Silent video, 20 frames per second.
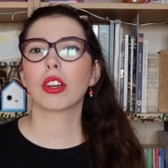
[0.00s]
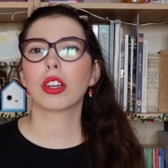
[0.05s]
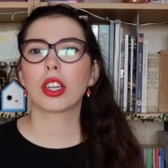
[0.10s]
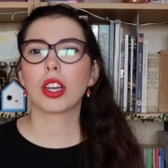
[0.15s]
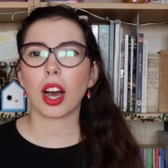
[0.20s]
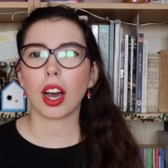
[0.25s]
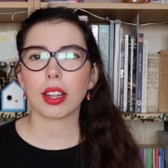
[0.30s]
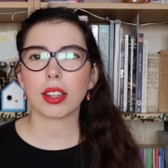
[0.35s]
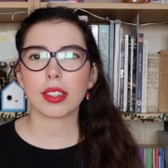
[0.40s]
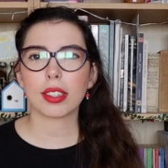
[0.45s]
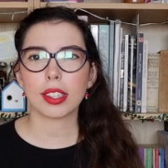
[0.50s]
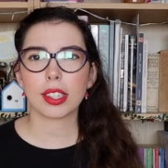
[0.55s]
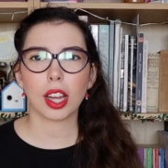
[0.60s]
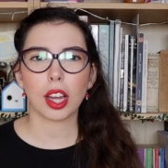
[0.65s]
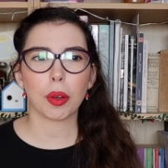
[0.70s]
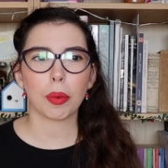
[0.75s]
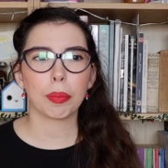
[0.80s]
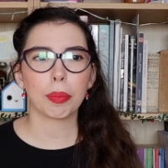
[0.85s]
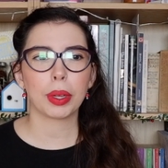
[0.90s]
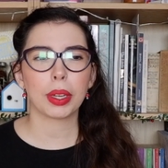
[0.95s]
got
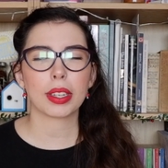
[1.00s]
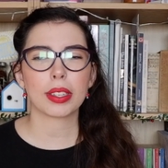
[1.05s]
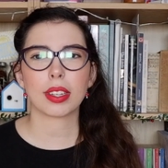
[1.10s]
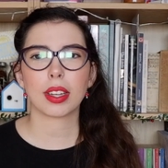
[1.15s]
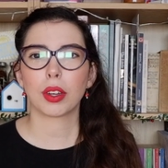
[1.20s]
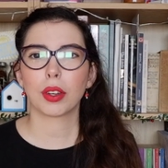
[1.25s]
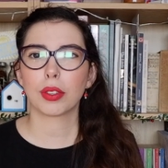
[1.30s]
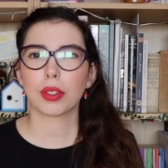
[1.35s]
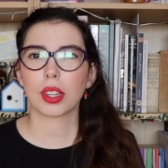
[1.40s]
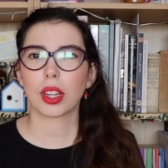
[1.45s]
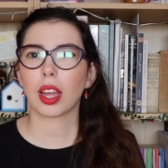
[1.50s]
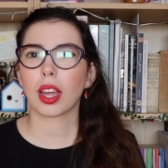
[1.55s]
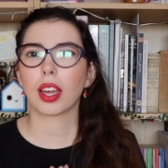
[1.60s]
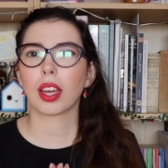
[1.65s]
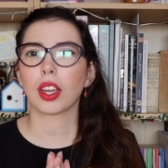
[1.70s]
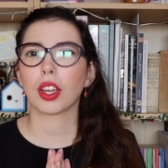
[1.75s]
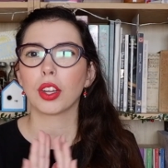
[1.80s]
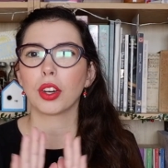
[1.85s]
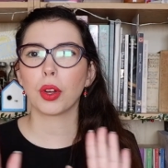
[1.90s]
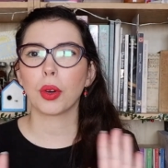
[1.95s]
some because I was
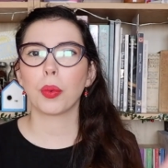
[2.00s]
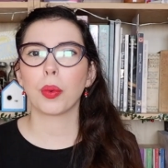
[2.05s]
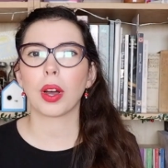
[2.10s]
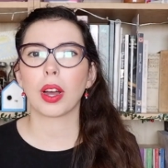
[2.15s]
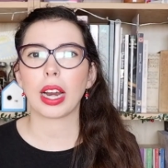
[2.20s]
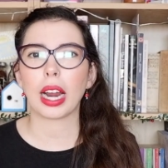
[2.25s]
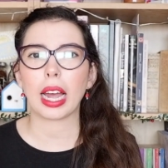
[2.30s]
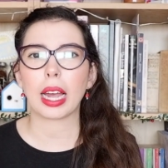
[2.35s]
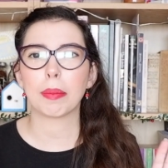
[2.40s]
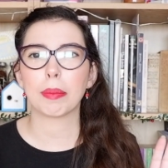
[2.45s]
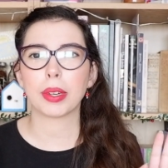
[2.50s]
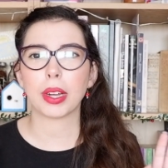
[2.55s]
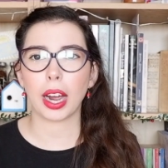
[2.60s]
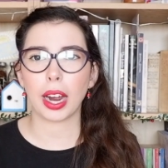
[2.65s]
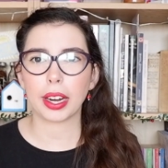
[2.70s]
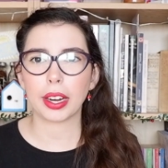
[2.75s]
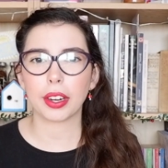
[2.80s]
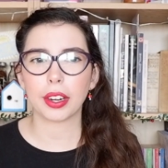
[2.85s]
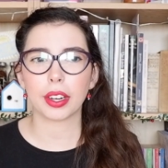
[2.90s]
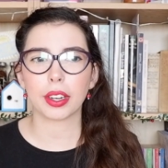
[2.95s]
you know what, I'm
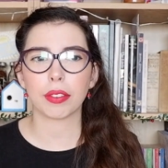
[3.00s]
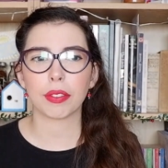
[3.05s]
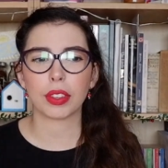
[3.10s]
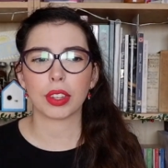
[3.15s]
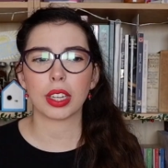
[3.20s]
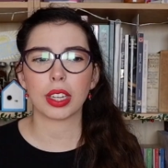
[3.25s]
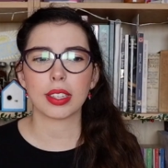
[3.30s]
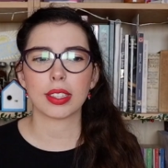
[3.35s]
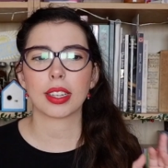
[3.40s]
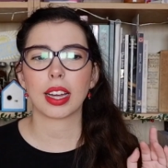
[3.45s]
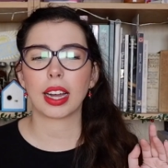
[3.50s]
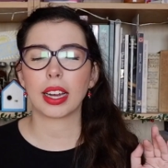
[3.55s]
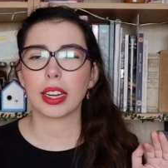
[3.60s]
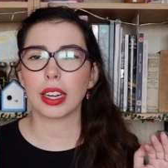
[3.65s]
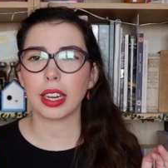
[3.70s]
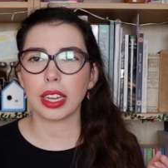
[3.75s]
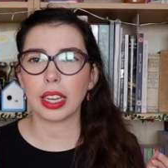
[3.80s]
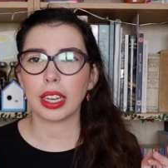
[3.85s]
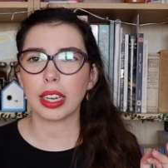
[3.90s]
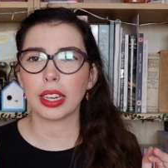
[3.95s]
tired of this. I
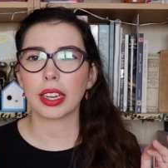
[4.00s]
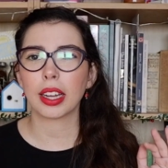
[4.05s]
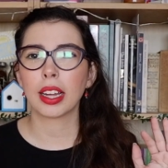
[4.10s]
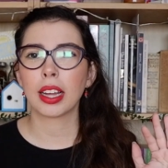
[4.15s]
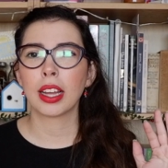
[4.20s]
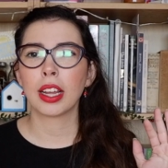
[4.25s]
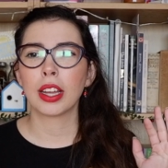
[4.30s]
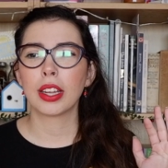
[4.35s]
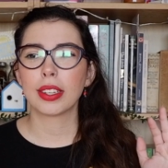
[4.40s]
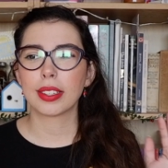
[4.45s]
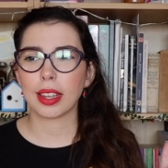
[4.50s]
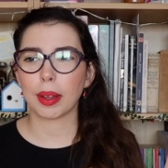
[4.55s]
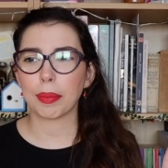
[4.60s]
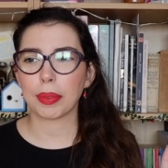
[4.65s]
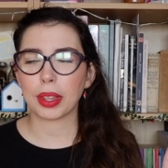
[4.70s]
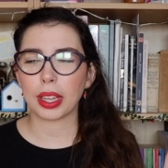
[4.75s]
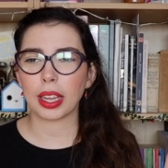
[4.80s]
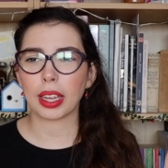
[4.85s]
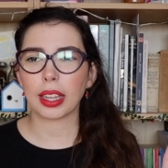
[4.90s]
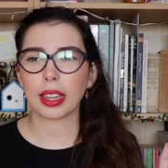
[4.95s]
need
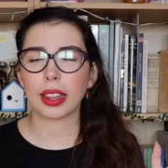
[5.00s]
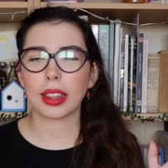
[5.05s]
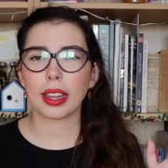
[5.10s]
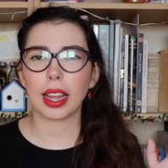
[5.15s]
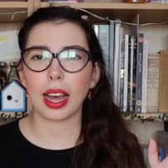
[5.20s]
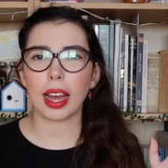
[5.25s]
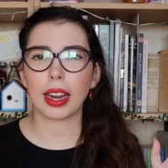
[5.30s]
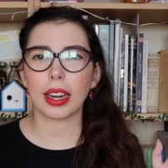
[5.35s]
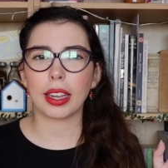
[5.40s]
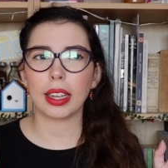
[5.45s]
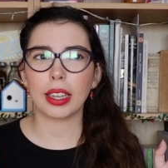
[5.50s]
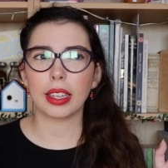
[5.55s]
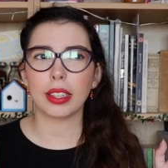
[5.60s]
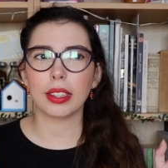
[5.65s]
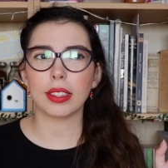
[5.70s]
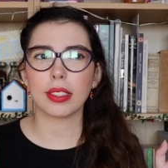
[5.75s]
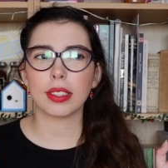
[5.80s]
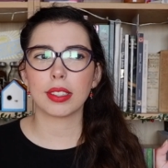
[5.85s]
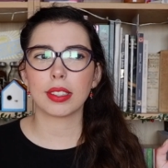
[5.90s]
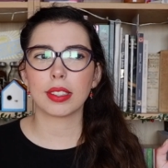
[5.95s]
something that
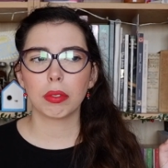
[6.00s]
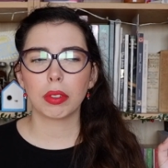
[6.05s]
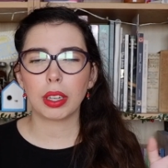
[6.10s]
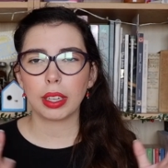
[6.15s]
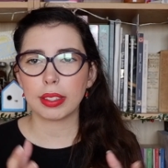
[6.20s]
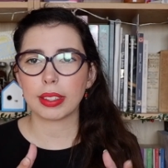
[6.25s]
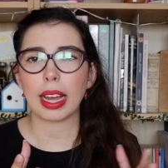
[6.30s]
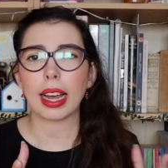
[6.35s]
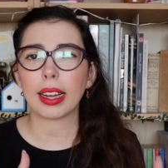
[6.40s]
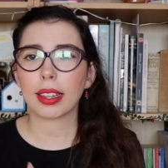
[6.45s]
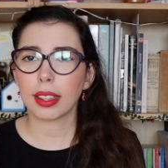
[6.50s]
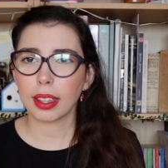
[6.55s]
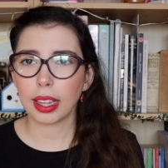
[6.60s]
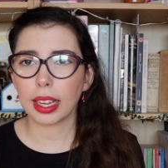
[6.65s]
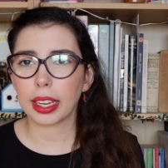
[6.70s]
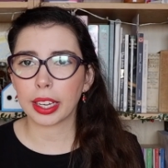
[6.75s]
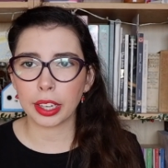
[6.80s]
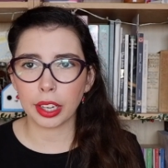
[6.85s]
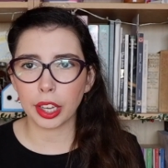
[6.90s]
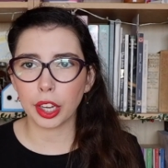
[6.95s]
is exactly
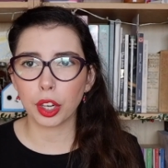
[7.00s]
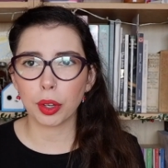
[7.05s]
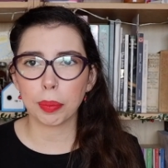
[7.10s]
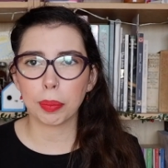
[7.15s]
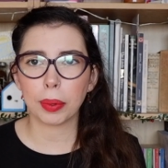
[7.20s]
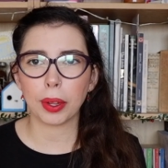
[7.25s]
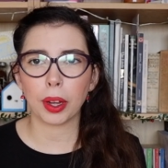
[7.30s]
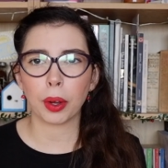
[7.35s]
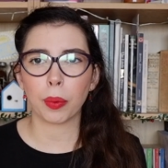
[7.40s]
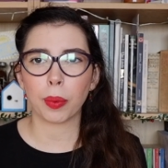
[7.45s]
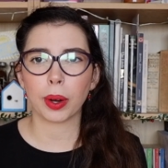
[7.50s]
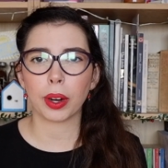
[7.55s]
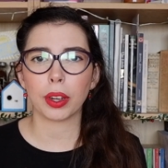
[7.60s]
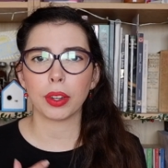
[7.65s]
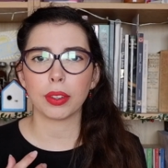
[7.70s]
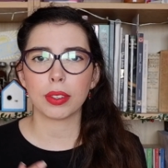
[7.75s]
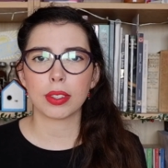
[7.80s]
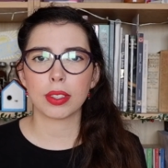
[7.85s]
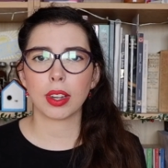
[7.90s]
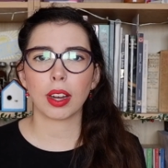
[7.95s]
like an earplug, where
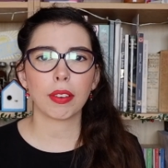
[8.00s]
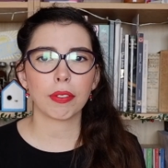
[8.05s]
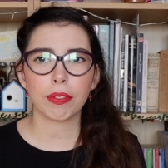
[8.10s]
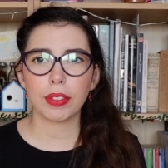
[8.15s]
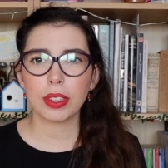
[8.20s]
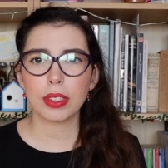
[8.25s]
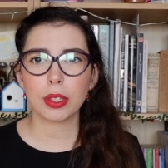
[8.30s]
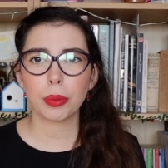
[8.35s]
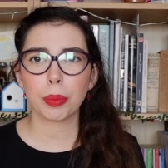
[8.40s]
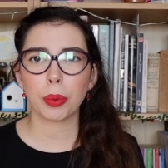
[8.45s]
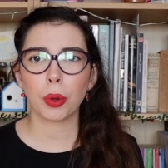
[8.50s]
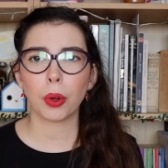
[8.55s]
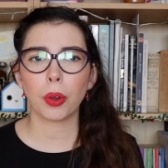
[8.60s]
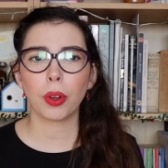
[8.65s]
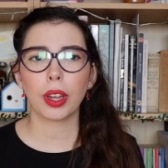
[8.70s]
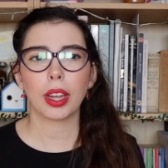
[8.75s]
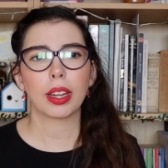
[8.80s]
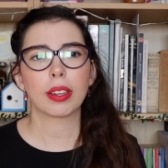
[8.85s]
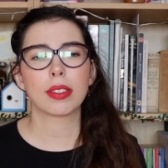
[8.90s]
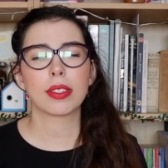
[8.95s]
it's not
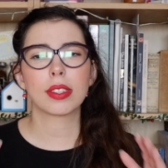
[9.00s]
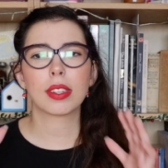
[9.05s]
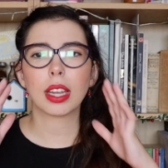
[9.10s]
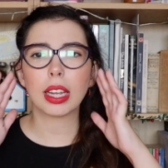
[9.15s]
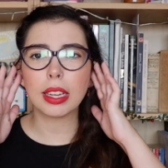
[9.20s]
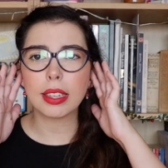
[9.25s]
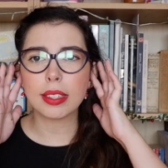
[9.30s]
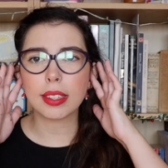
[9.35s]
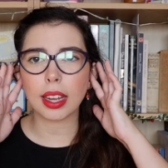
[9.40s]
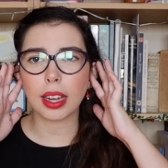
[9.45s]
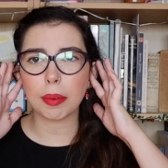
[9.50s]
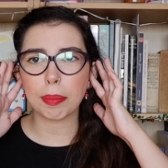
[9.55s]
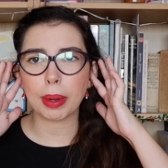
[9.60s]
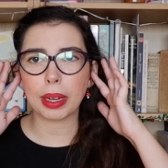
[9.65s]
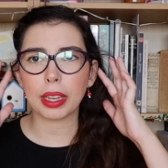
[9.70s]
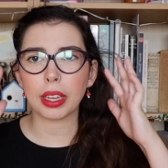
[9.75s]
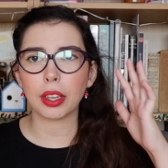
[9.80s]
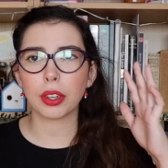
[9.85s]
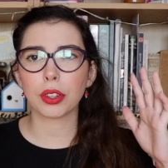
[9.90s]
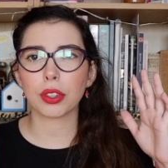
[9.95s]
visible, it's inside
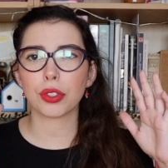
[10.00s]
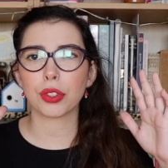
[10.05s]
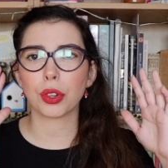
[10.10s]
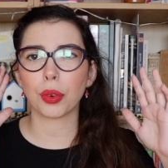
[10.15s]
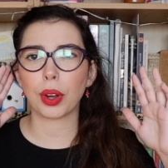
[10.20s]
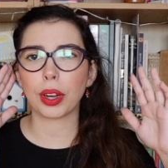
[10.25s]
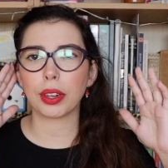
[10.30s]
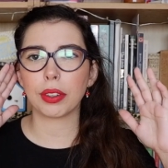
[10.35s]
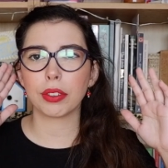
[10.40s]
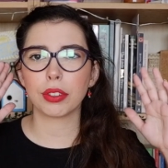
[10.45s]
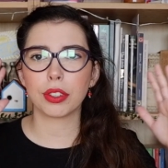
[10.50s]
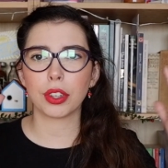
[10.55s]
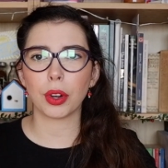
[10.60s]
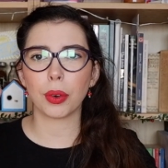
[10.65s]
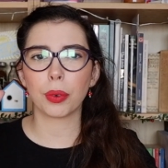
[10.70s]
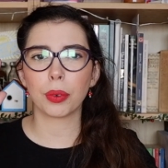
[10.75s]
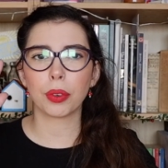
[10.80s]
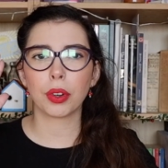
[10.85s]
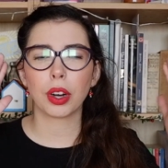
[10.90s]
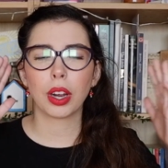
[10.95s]
my ear, so I
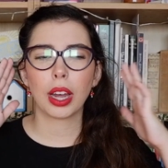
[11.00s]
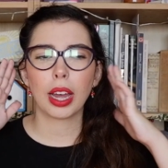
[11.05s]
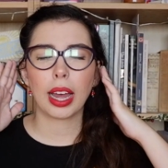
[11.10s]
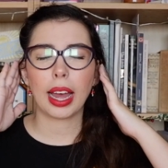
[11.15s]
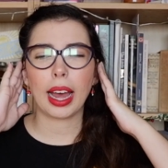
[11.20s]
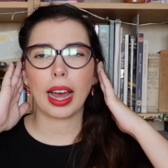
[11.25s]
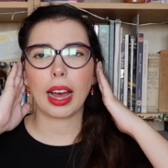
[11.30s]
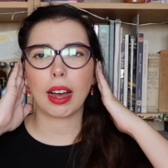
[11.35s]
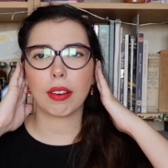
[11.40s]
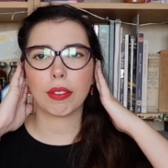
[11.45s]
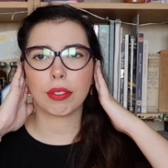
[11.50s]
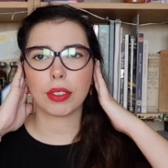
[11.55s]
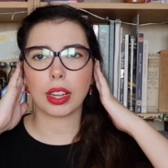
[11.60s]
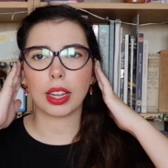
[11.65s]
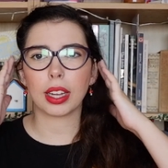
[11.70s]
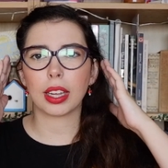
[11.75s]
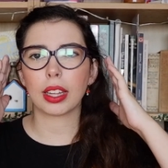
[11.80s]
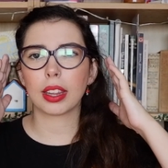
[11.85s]
don't have